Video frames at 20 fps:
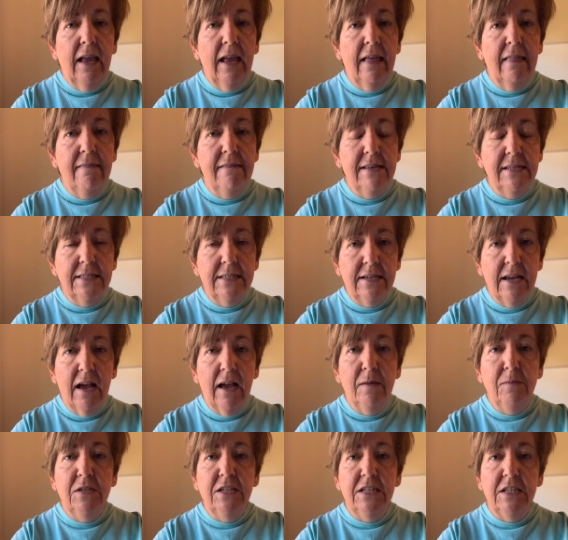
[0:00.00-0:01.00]
in this
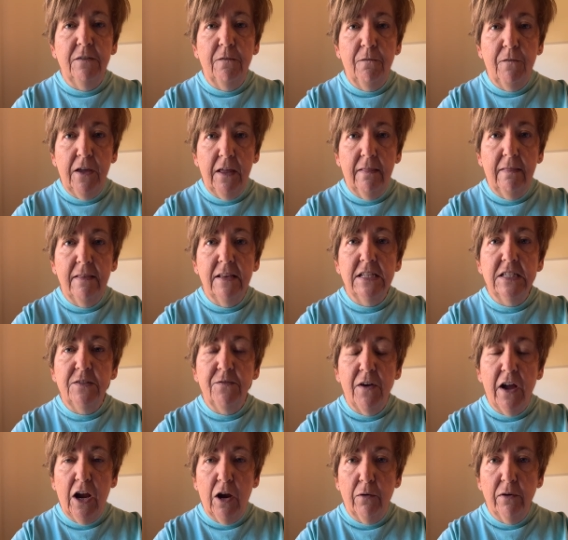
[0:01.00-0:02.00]
time to defeat this
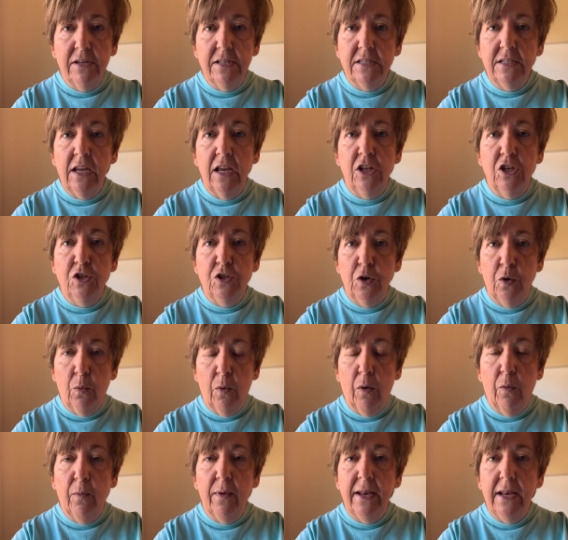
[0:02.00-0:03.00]
virus and do
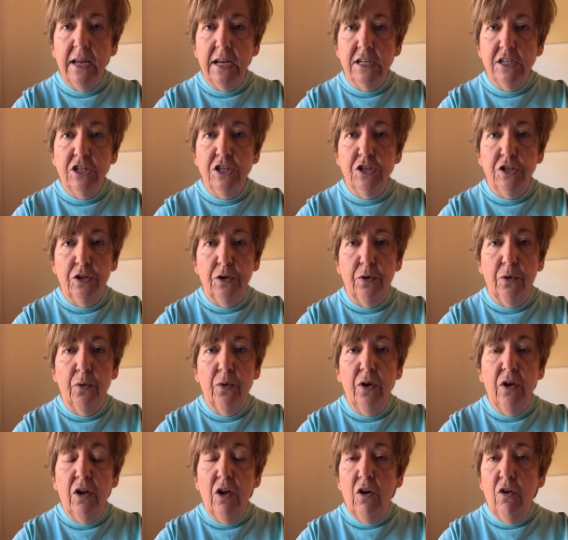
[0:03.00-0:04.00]
what we need to do
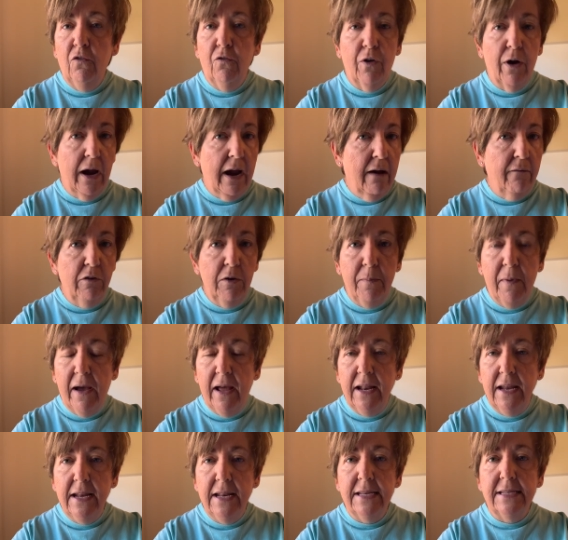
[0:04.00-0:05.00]
for
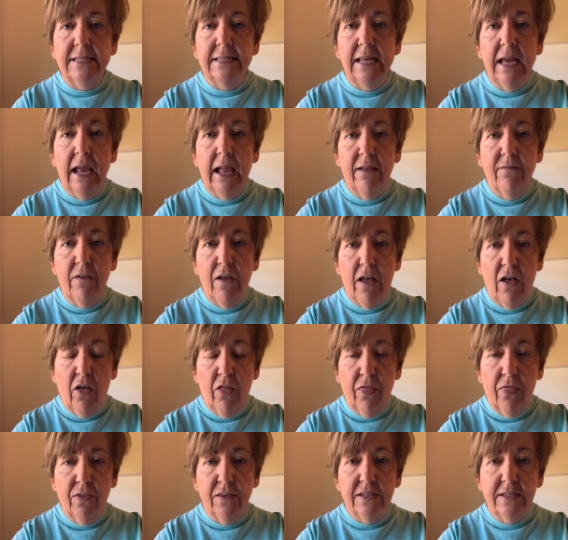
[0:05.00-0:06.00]
everybody to save
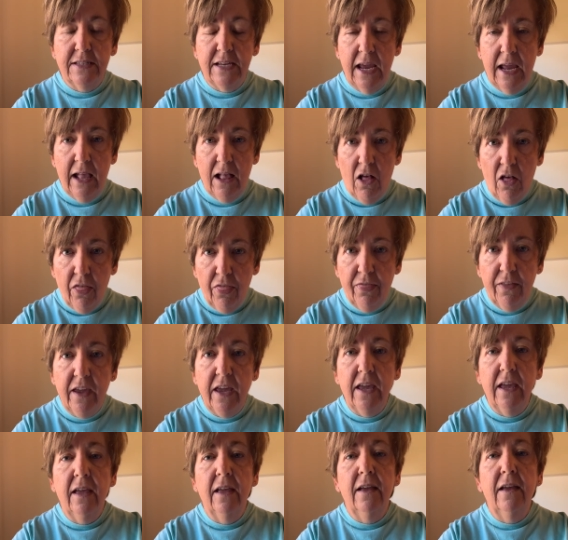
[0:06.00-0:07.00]
health, stay
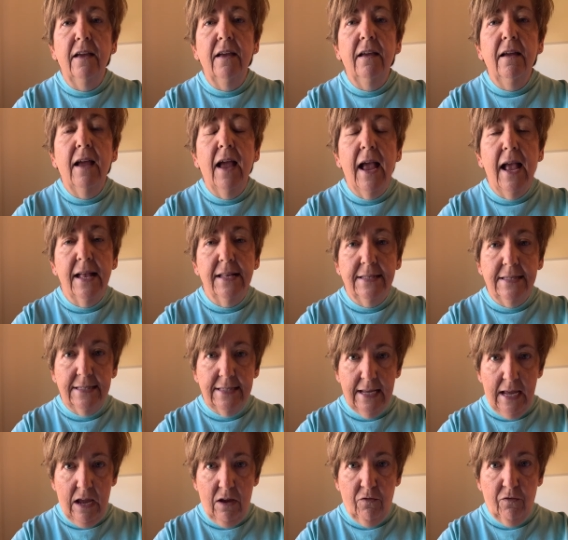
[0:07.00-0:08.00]
healthy and
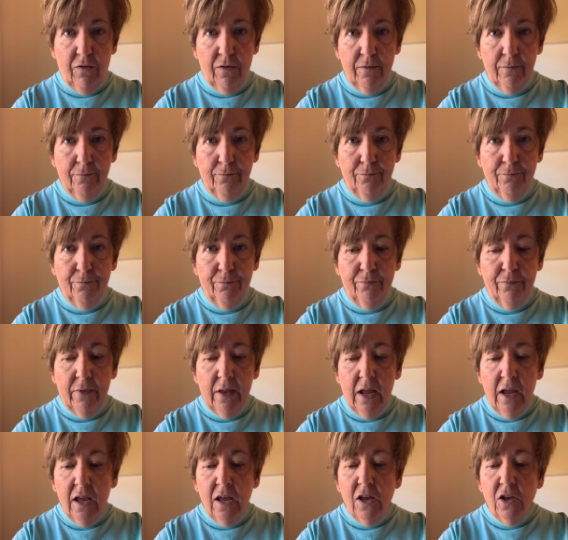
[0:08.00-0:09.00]
safe.
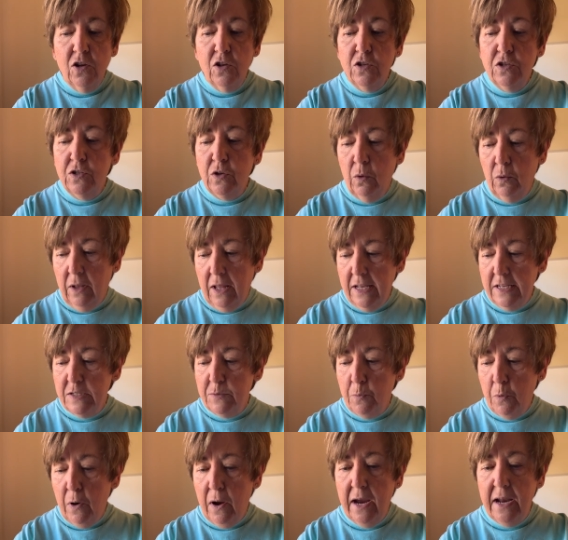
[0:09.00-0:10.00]
So let's
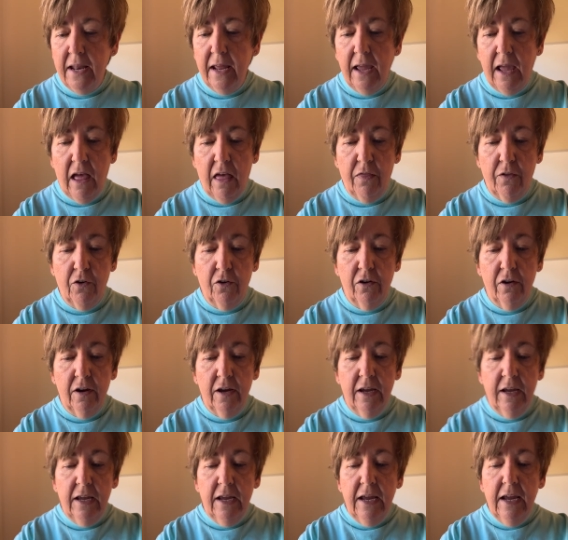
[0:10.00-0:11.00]
pray together.
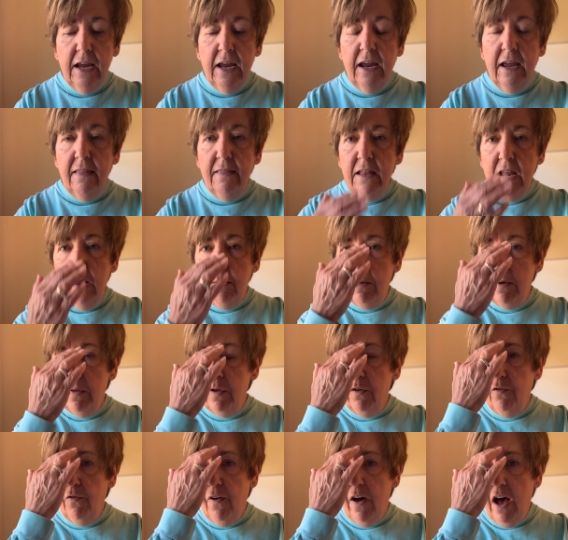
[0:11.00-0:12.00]
In the name of
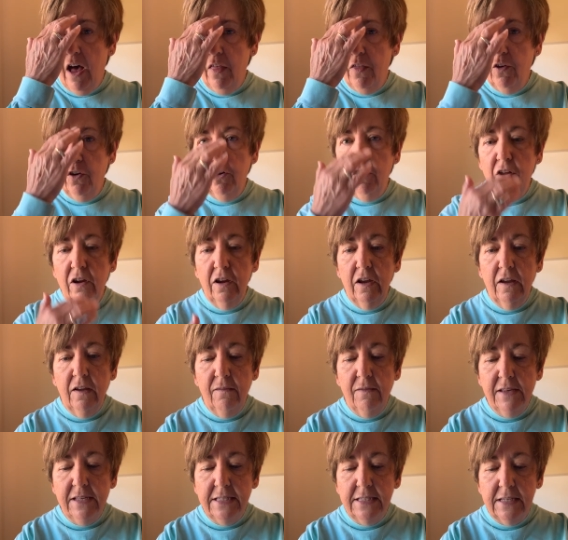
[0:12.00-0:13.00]
the Father,
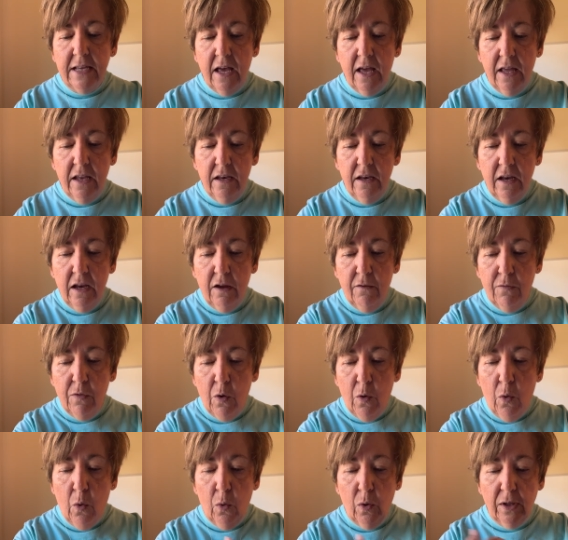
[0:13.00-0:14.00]
the Son, of the
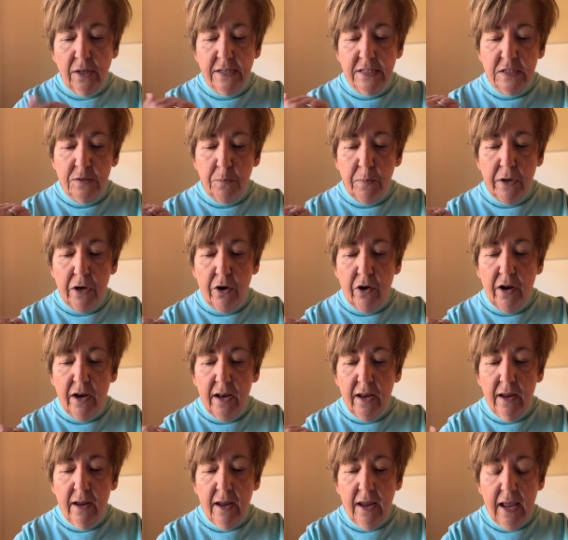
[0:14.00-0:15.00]
Holy Spirit.
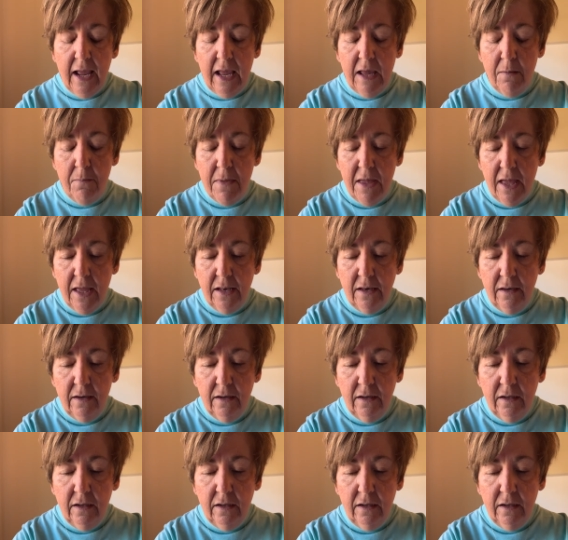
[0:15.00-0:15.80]
Amen.